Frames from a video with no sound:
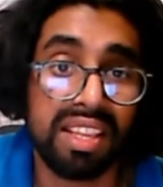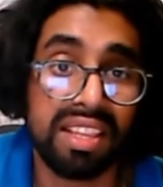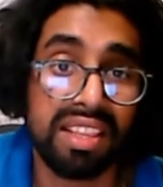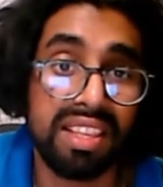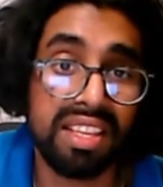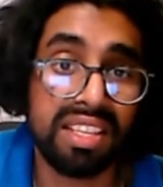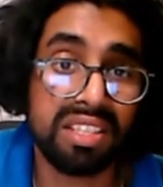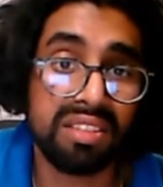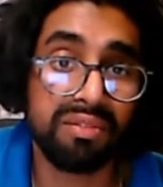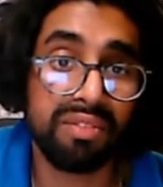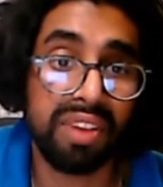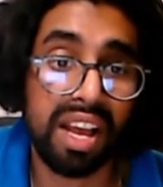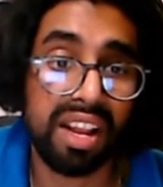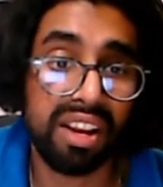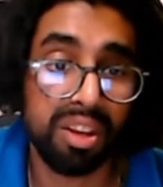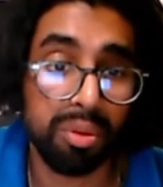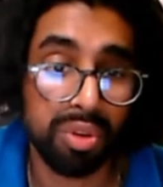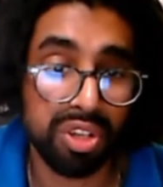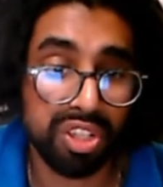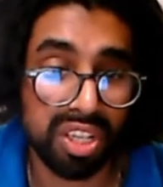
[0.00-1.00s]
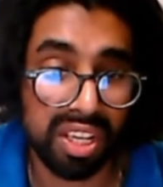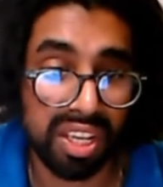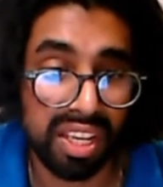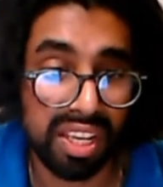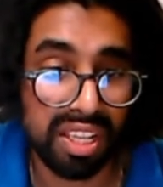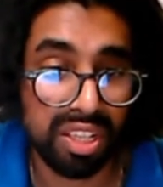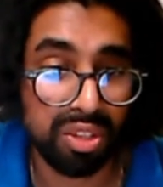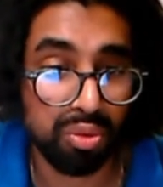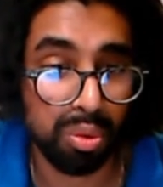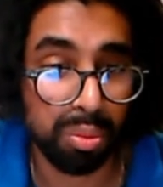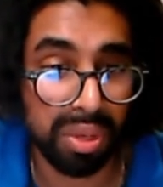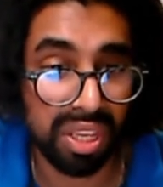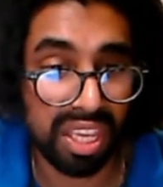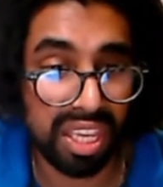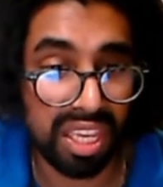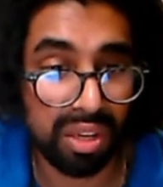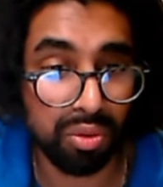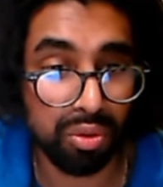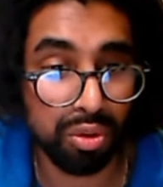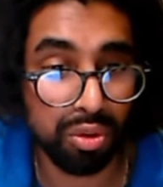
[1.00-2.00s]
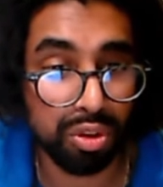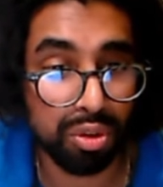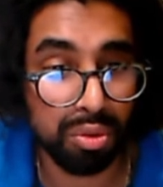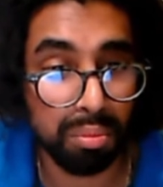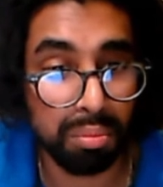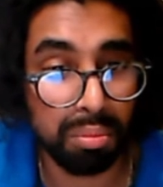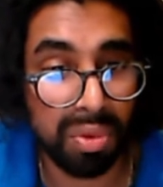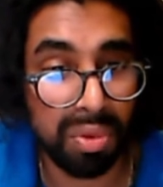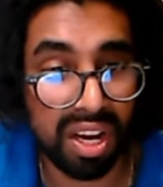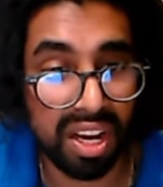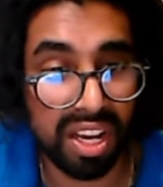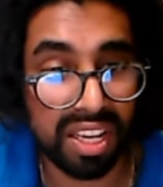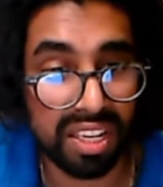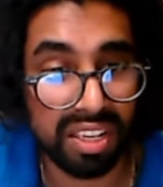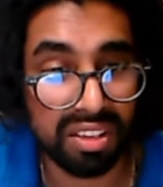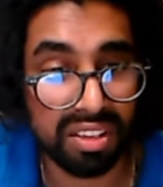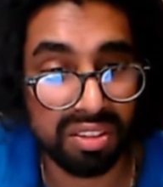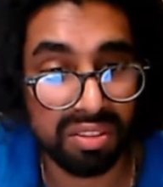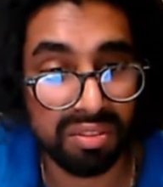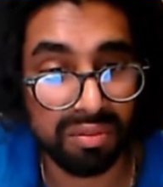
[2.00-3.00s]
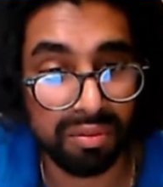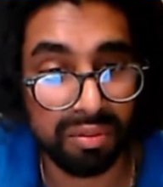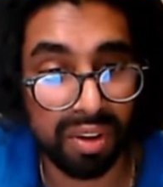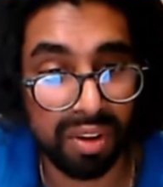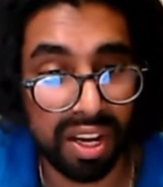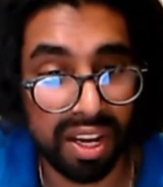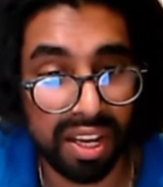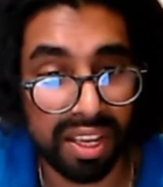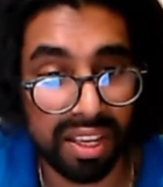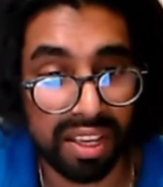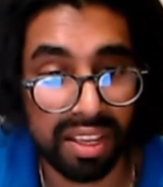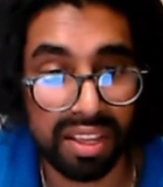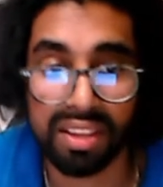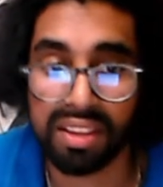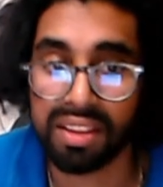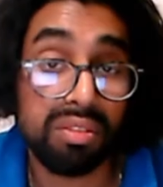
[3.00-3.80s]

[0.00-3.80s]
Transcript: This value which it hits will be equal to minus phi.